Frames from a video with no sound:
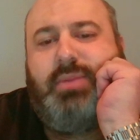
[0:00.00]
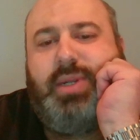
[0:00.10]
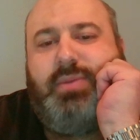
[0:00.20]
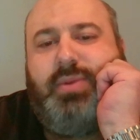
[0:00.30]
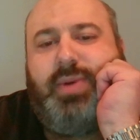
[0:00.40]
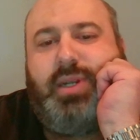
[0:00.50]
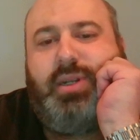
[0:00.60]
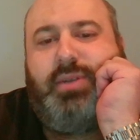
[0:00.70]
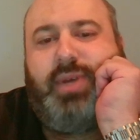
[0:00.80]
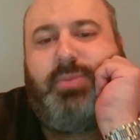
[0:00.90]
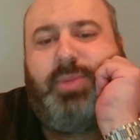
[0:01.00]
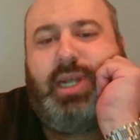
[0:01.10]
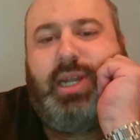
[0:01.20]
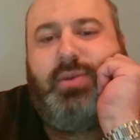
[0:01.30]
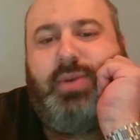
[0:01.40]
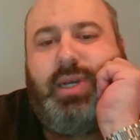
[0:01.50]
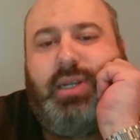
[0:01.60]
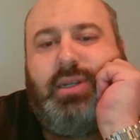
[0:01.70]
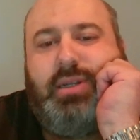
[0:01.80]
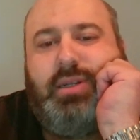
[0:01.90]
I mean, we want to develop it anyway,
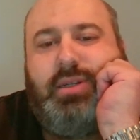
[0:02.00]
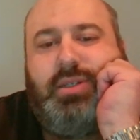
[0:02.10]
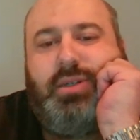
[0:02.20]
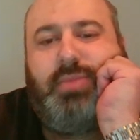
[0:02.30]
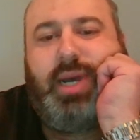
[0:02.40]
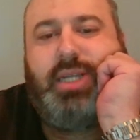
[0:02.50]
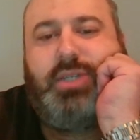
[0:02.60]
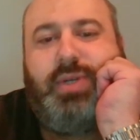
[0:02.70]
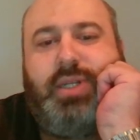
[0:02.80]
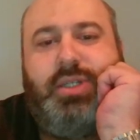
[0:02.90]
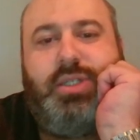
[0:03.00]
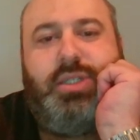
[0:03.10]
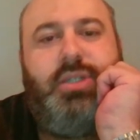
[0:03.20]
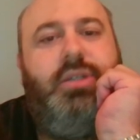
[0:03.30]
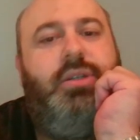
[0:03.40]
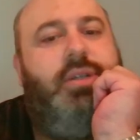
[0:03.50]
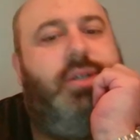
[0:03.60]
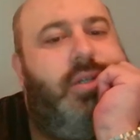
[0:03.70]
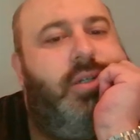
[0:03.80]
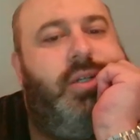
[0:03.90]
so might as well just
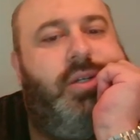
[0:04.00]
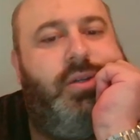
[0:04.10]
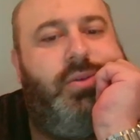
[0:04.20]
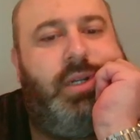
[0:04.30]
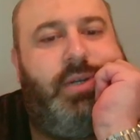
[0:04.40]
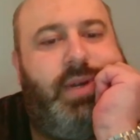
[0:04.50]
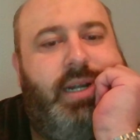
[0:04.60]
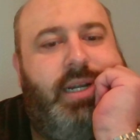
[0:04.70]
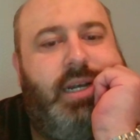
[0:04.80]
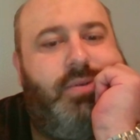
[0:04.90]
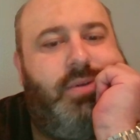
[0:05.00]
do that right now.